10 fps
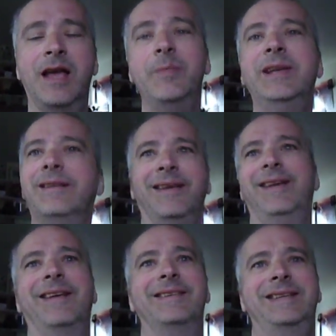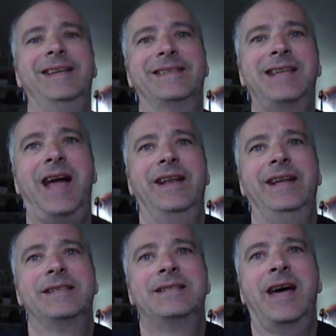I mean, see, it's not
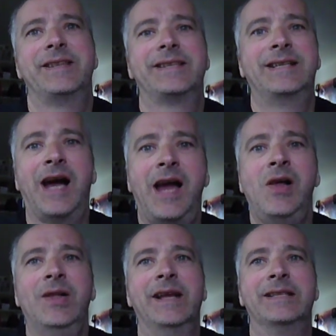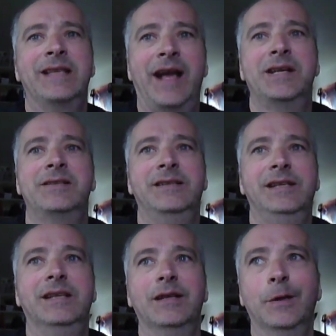it's not style, it's
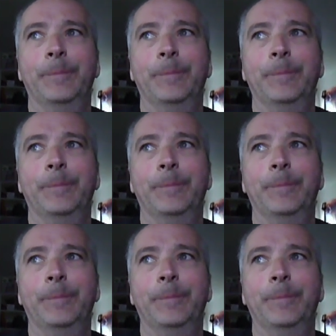actually